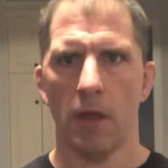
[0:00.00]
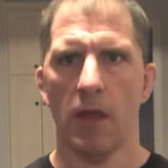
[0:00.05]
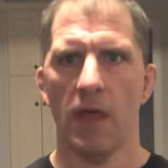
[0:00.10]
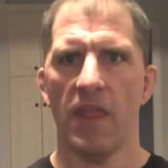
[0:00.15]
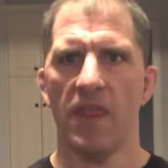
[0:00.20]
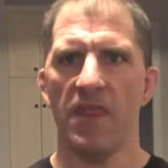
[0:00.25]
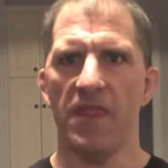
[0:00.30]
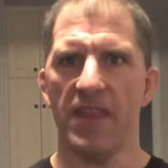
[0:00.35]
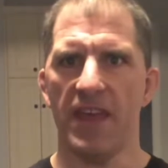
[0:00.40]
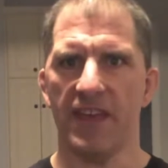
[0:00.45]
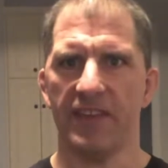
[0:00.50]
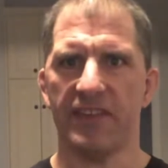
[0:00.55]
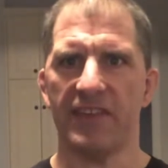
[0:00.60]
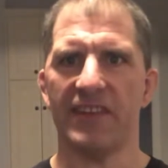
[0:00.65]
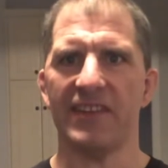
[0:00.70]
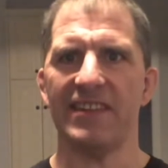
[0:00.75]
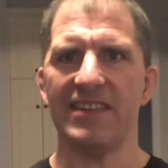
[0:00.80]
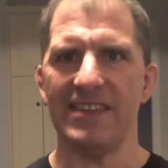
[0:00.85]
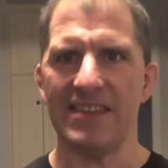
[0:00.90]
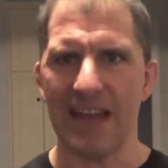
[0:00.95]
This
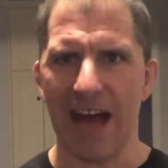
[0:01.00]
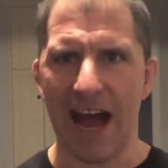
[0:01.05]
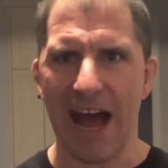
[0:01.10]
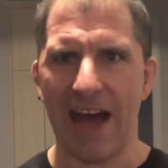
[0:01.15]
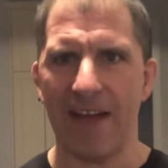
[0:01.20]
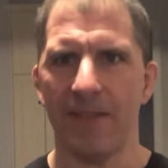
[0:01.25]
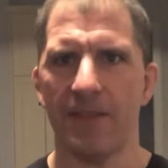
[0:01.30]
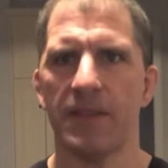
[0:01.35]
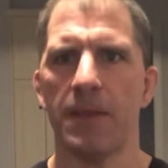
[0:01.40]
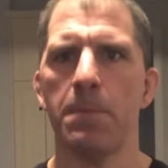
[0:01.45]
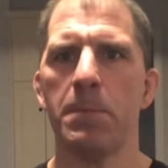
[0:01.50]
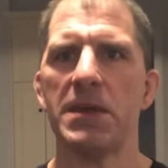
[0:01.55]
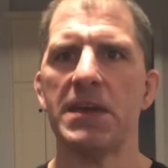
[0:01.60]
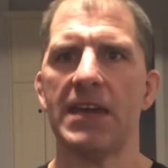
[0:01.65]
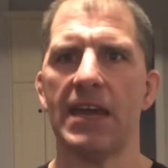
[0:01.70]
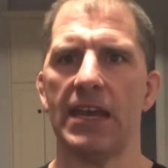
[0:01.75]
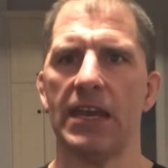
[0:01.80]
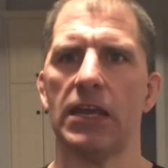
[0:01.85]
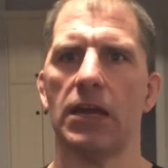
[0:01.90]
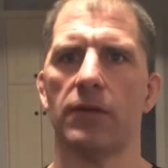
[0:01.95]
is not the
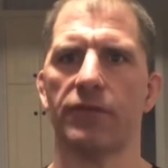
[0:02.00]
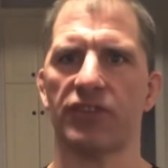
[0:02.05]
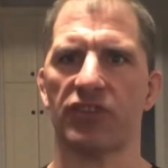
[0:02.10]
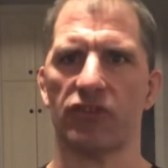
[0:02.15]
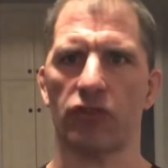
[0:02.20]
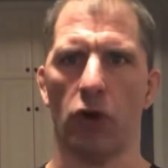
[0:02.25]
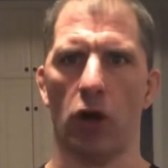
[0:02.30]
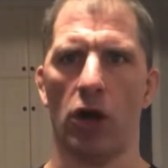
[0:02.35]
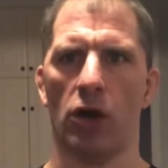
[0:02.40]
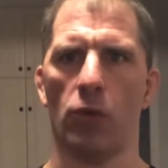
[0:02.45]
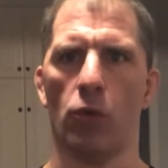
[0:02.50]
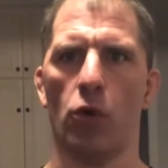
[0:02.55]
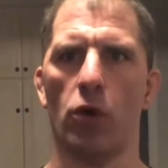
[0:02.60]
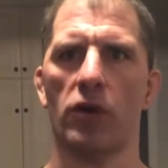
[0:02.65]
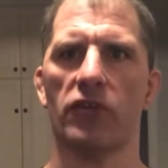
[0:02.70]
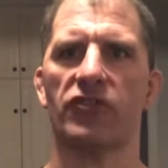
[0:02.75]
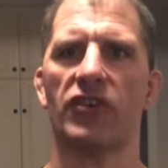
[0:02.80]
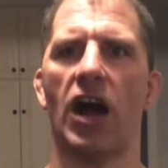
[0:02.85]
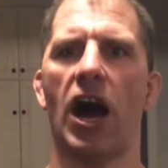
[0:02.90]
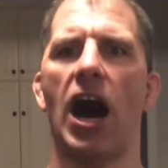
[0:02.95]
beginning of Star
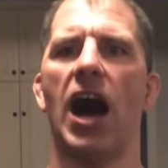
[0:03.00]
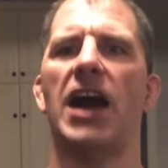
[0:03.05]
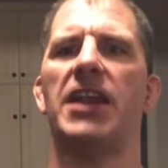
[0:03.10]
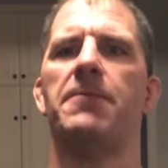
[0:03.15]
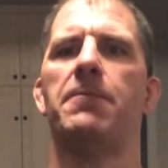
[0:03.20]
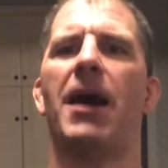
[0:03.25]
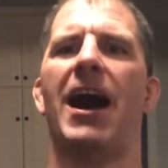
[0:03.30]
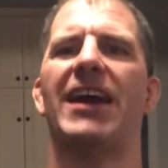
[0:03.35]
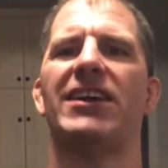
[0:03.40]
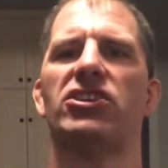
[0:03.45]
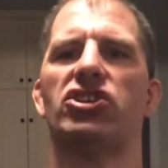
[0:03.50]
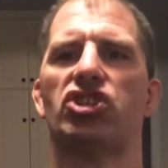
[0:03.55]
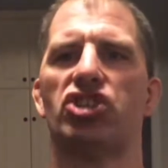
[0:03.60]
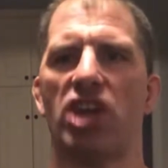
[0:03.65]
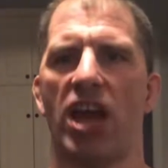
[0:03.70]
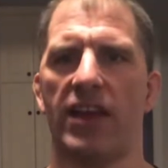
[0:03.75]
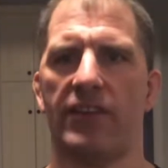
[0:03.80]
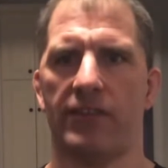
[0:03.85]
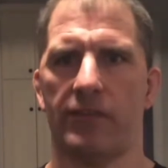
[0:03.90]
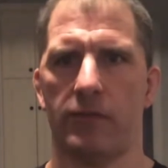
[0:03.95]
Wars on my
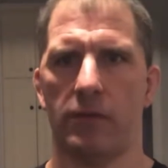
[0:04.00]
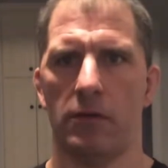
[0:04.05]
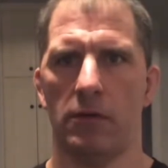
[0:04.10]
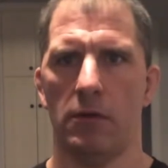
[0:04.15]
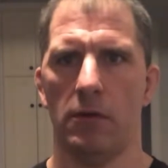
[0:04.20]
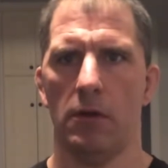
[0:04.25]
chest.